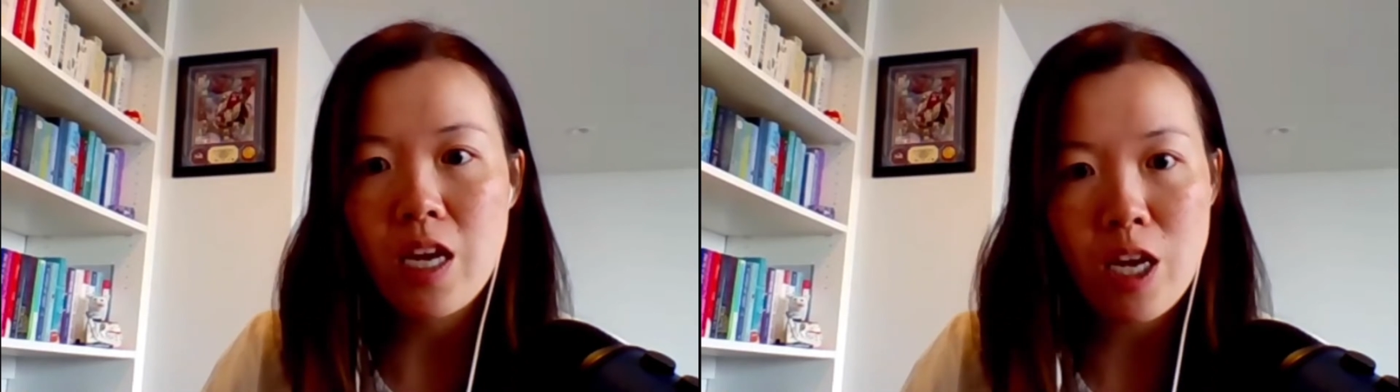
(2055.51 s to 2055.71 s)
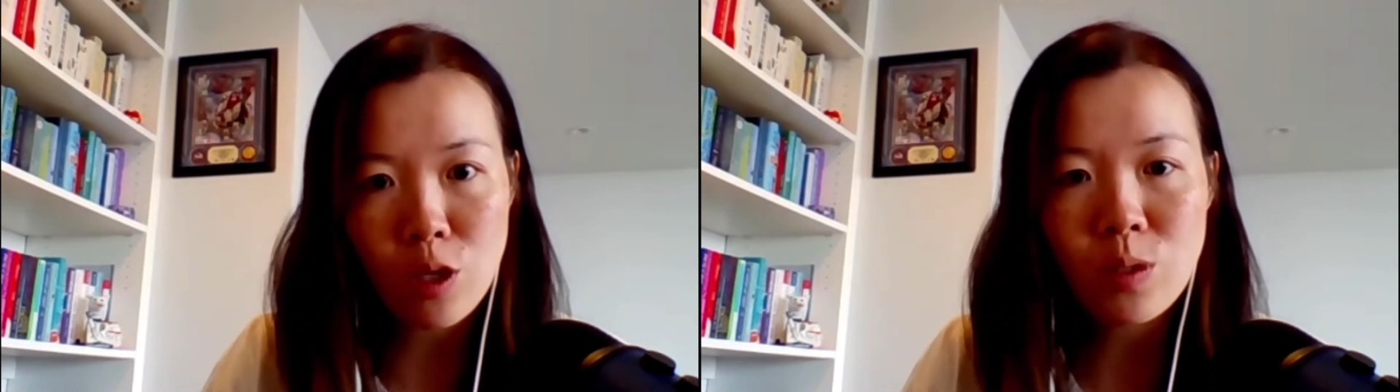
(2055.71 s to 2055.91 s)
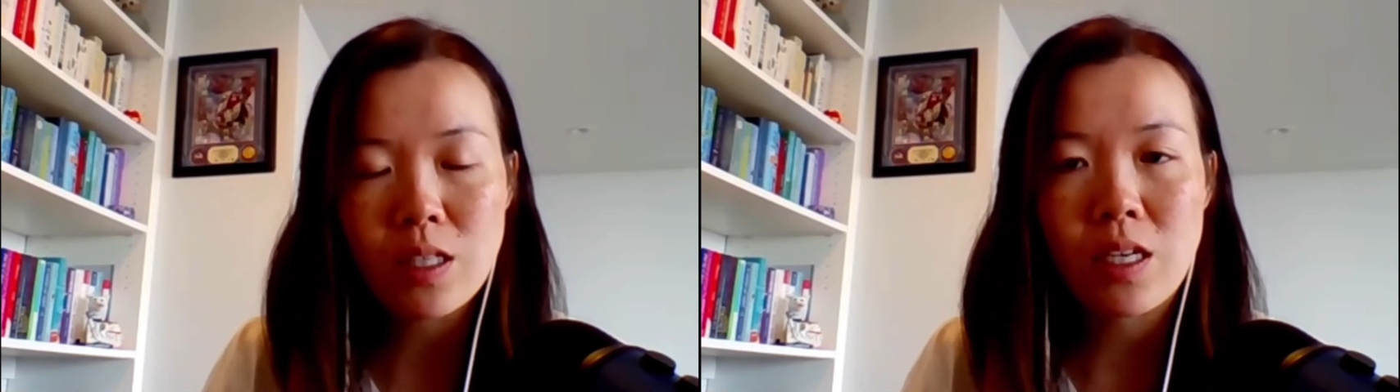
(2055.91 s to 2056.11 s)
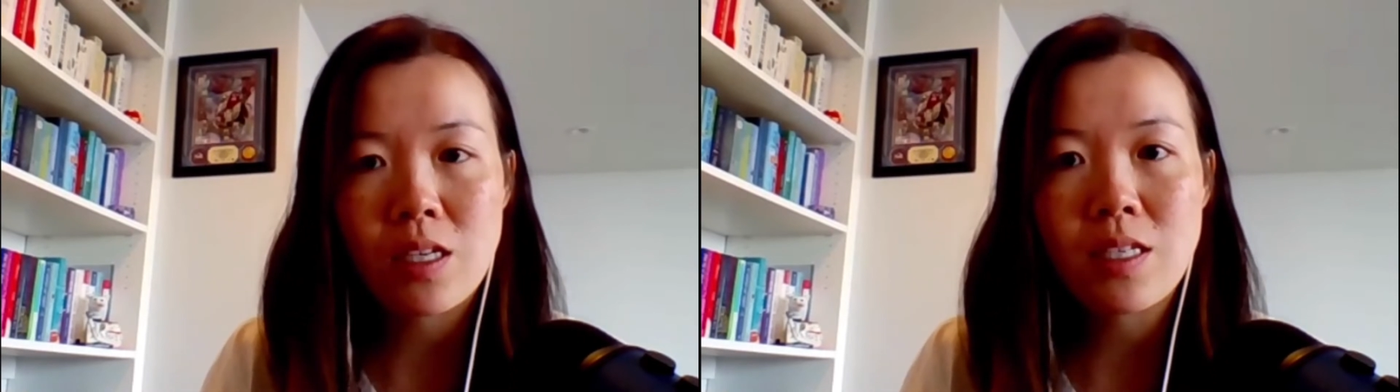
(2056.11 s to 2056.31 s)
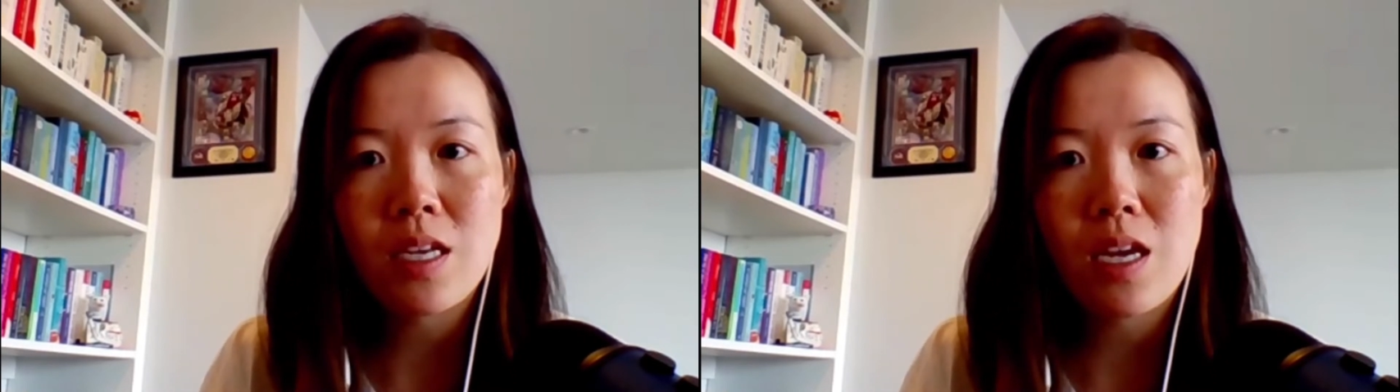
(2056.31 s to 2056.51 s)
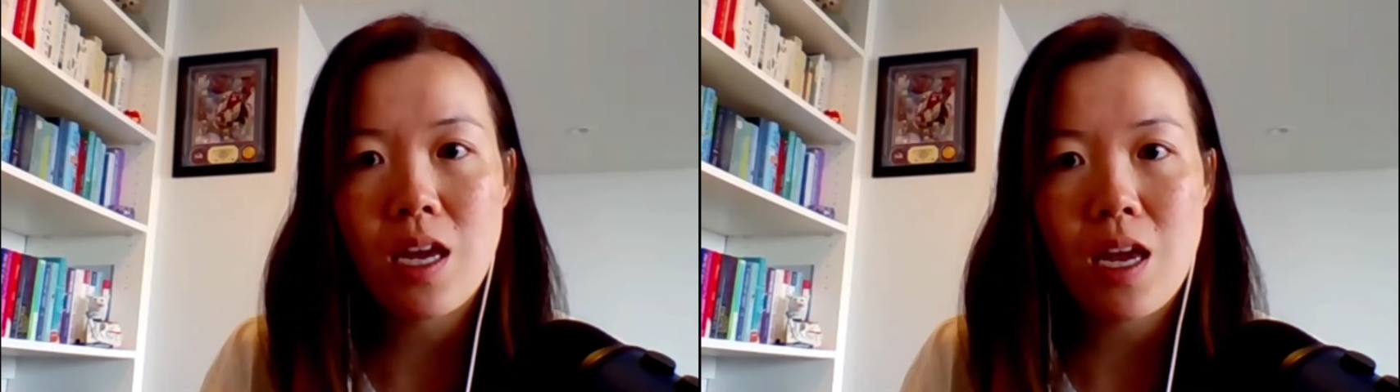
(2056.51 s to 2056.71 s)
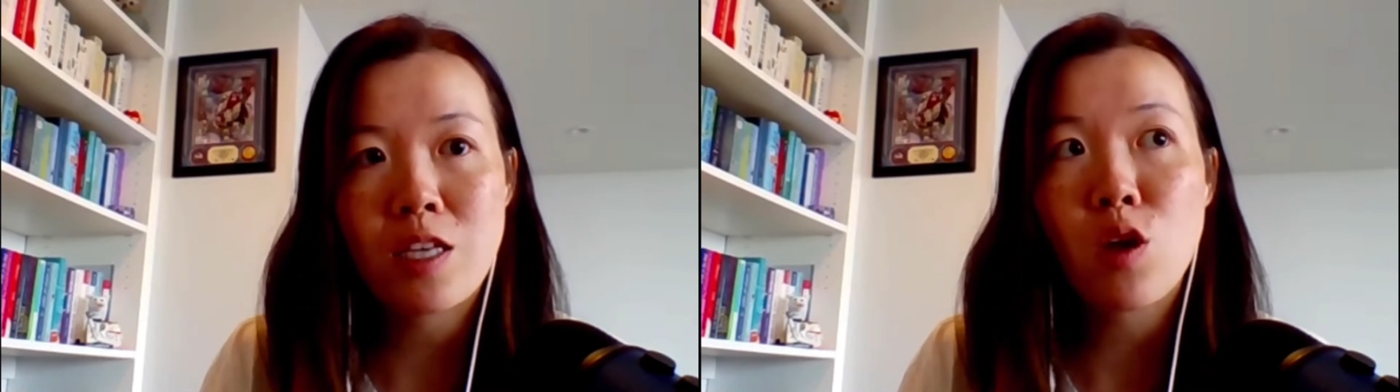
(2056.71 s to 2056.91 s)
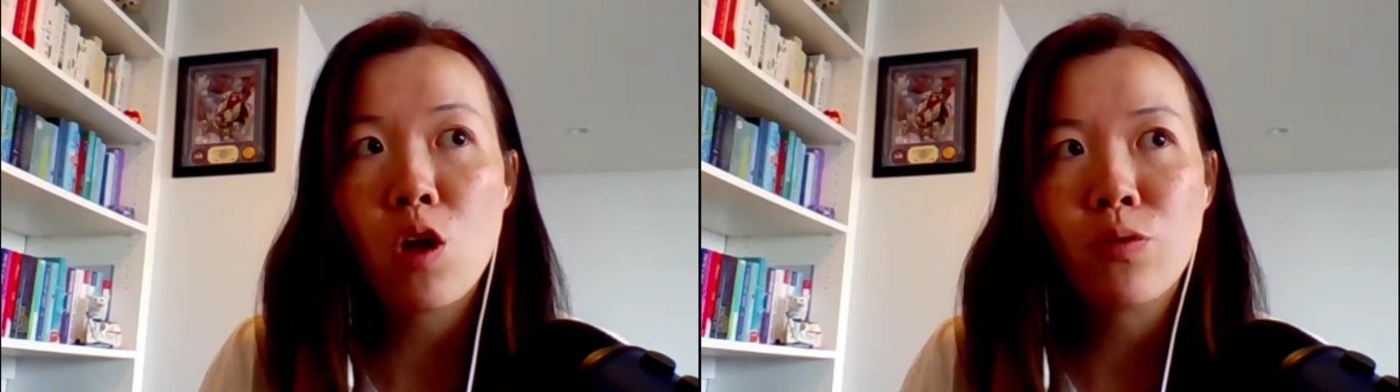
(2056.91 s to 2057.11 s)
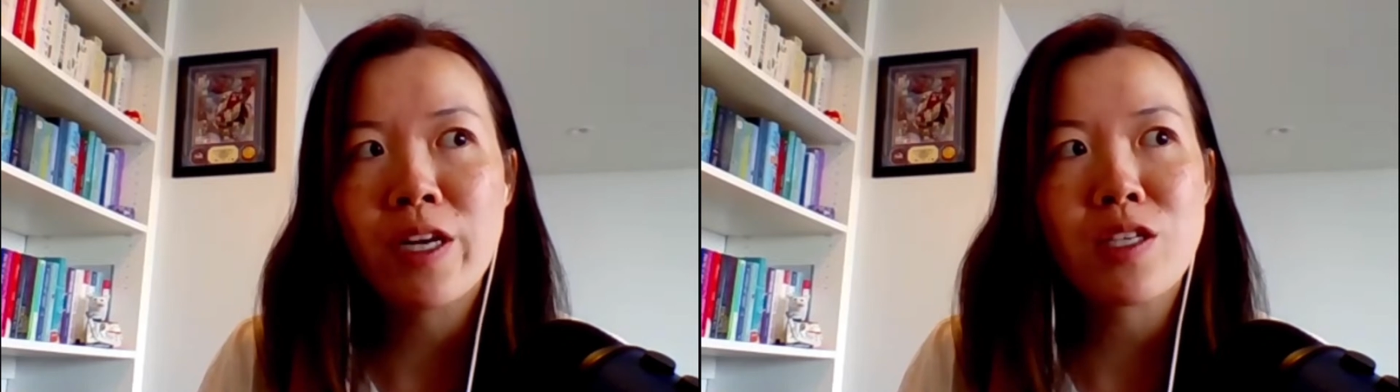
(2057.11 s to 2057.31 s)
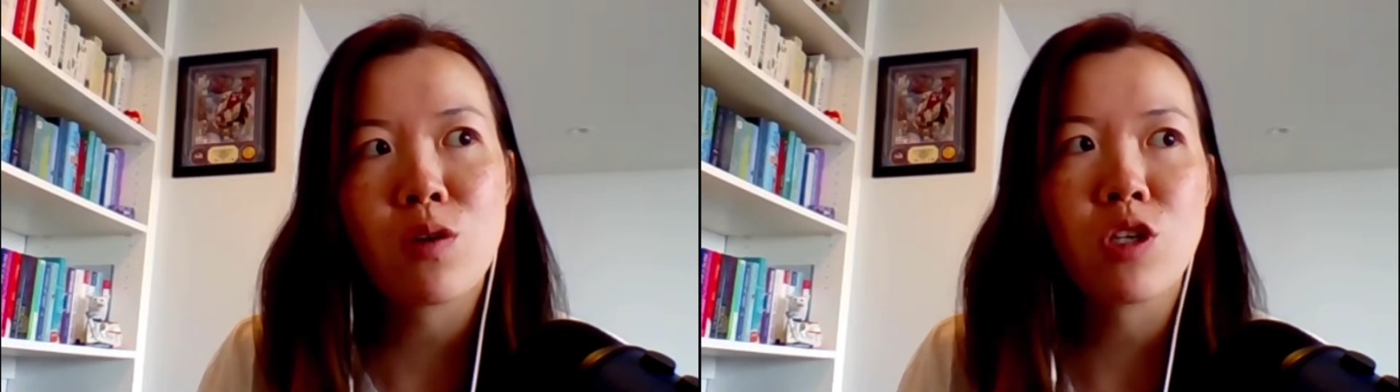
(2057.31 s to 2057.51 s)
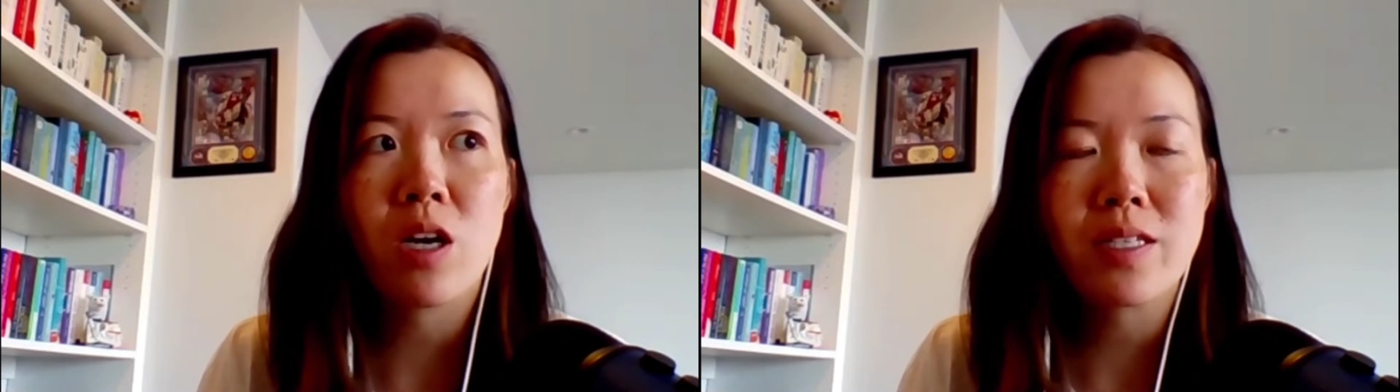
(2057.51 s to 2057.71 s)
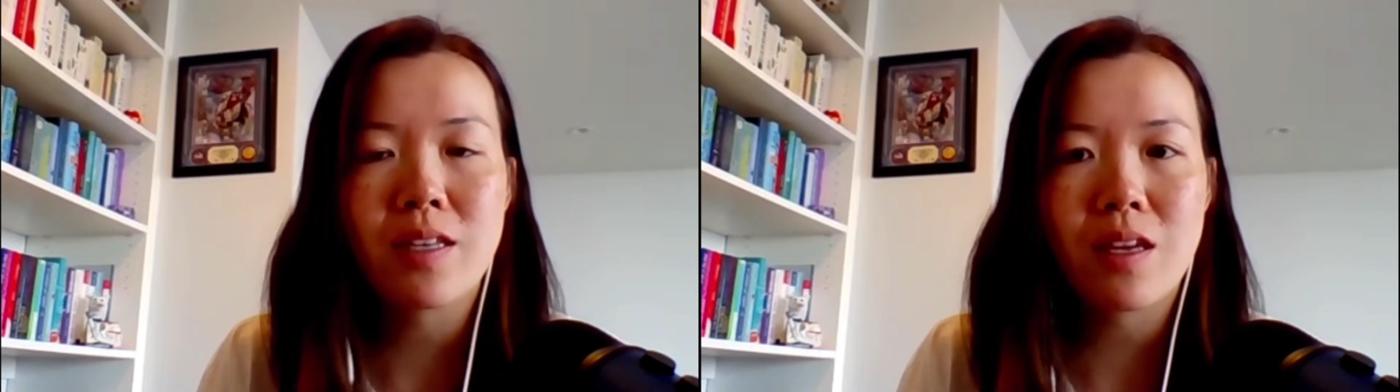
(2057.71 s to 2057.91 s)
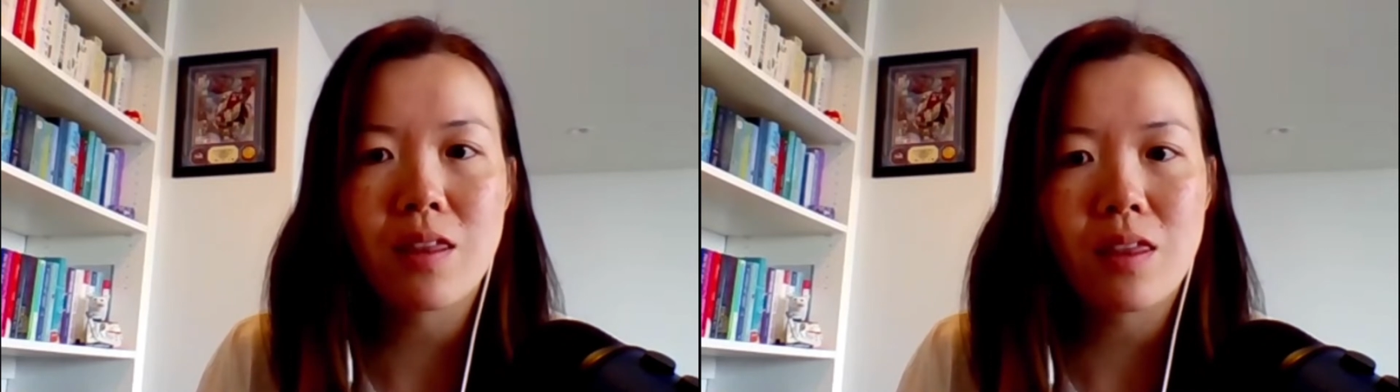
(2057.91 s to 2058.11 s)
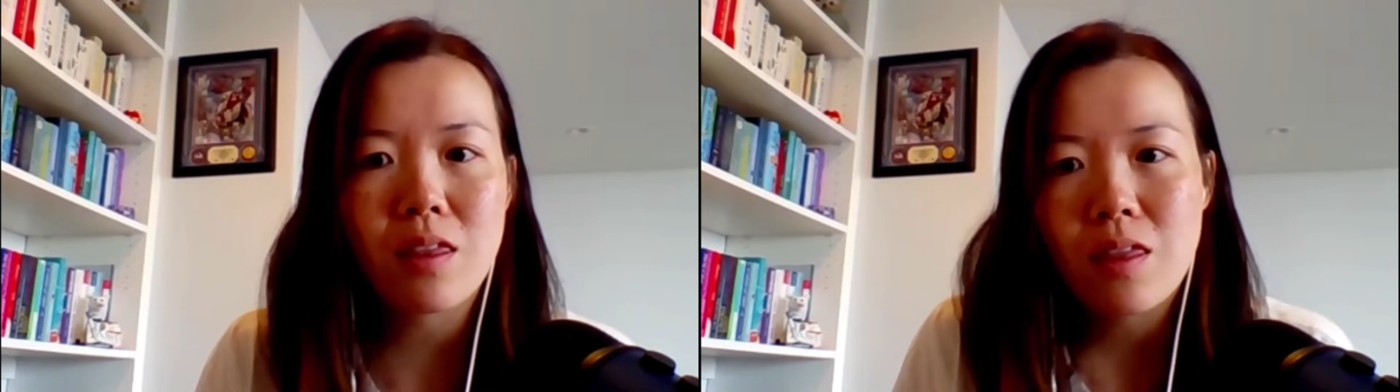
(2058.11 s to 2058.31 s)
in those leagues is already so toxic that